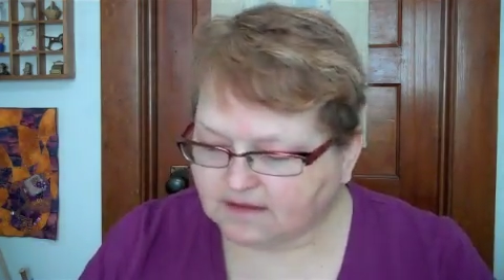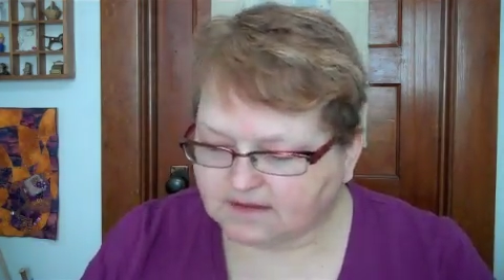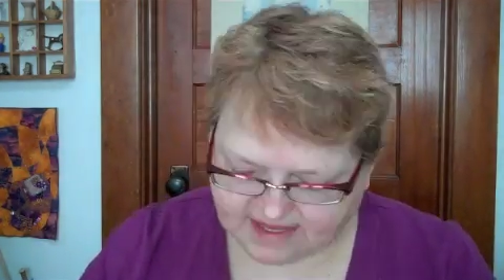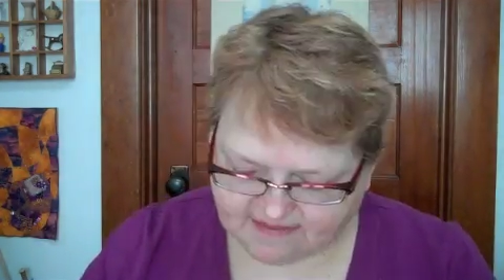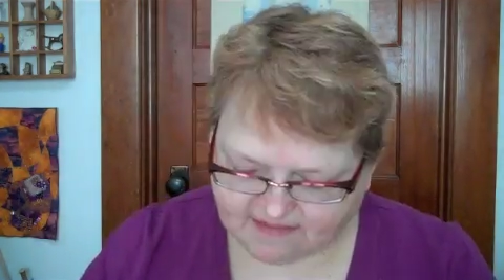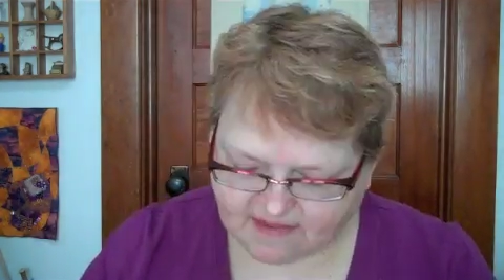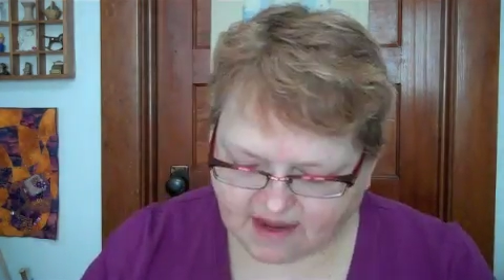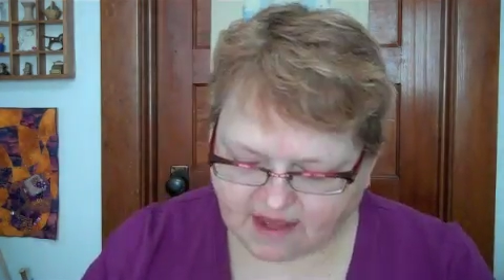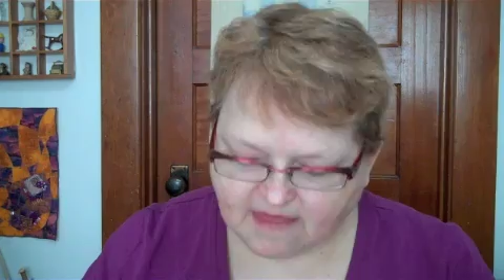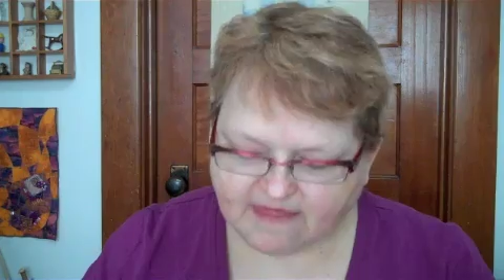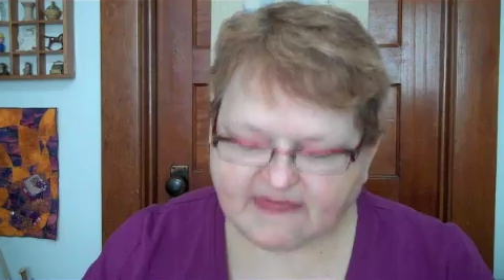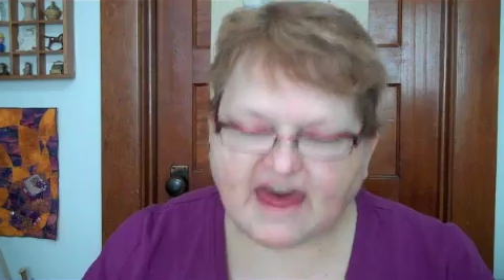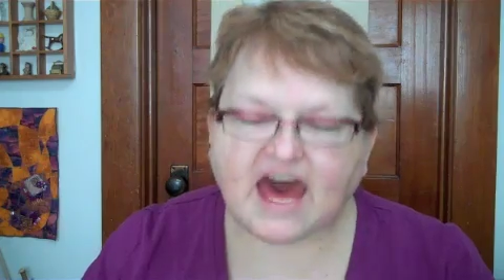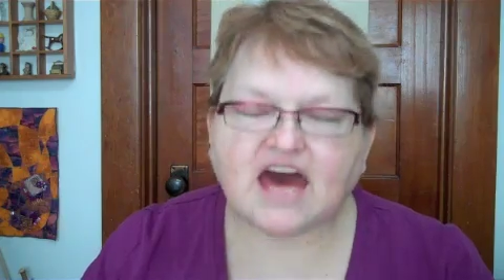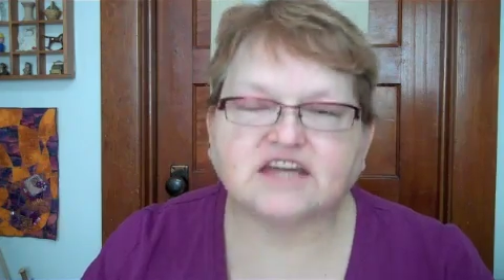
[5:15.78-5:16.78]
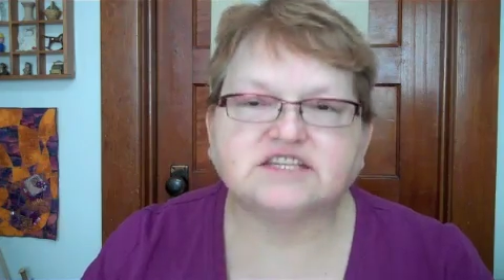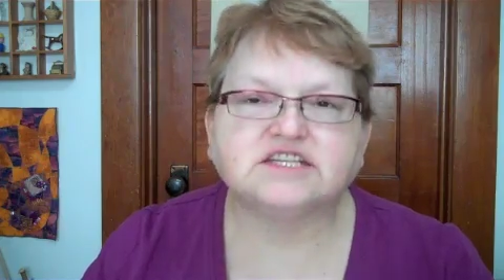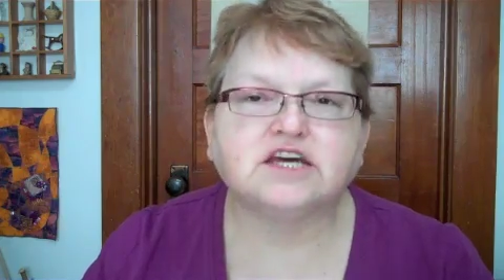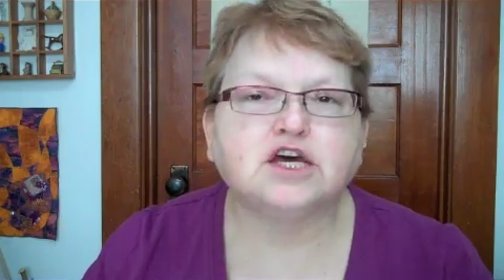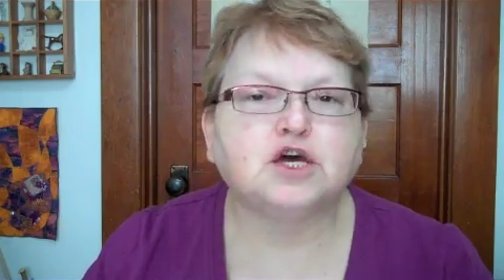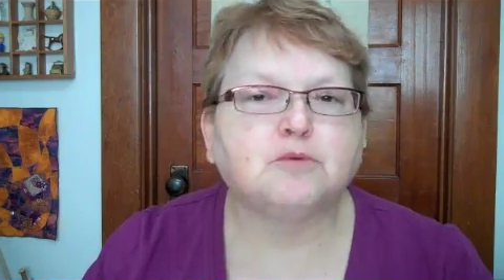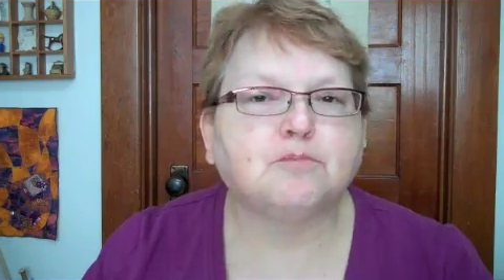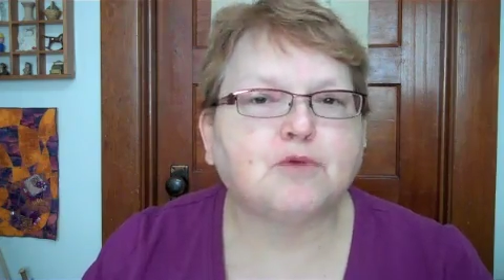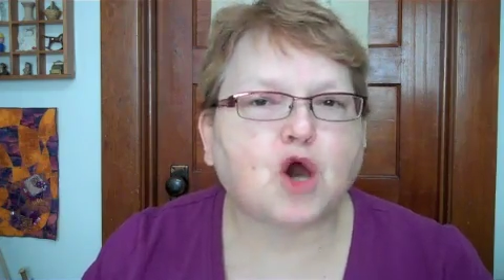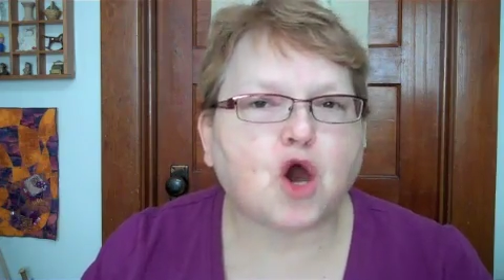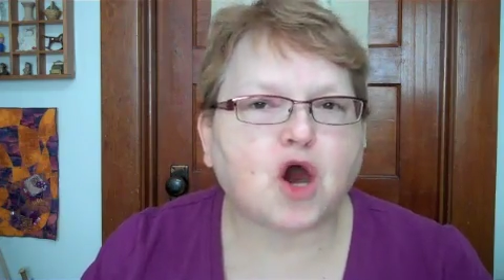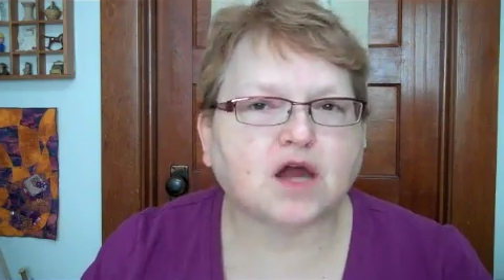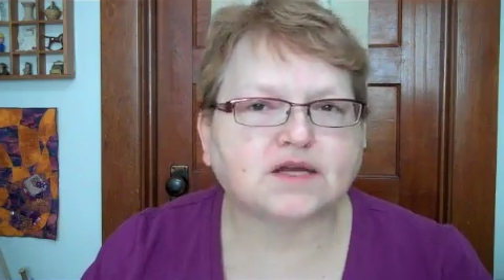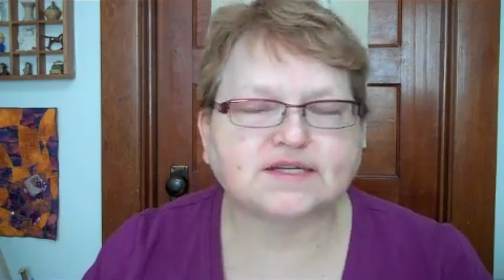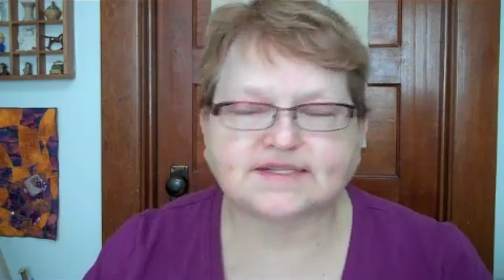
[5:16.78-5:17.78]
In That
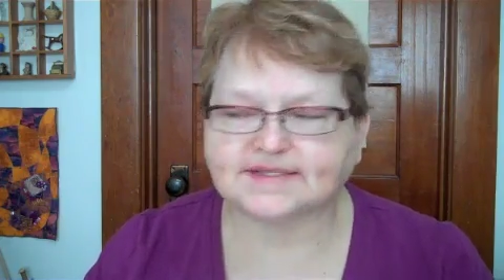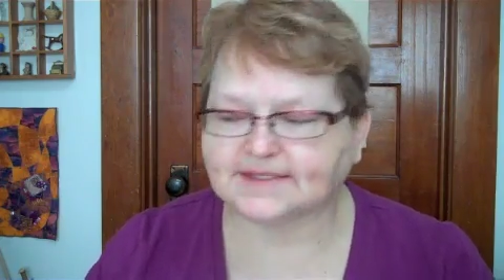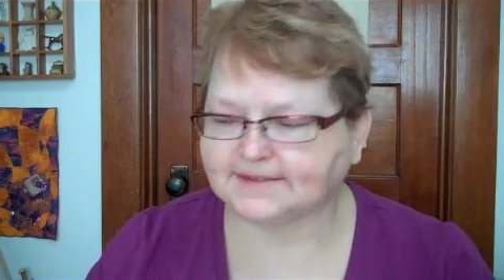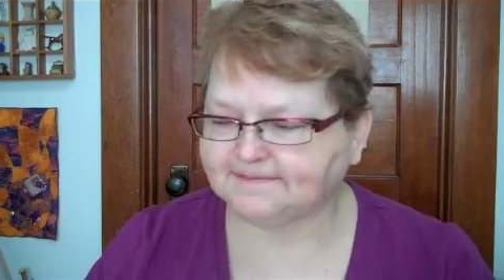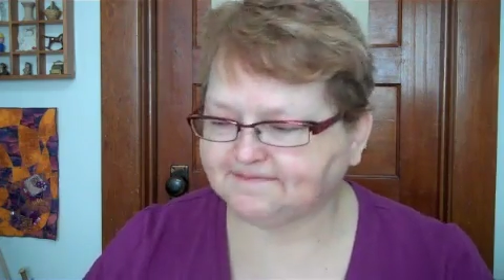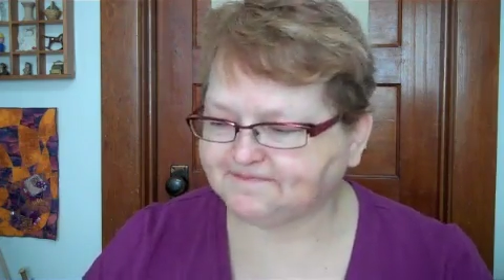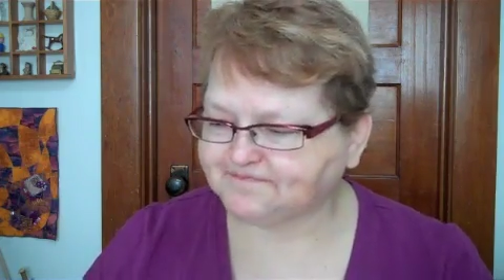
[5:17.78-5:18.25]
Box.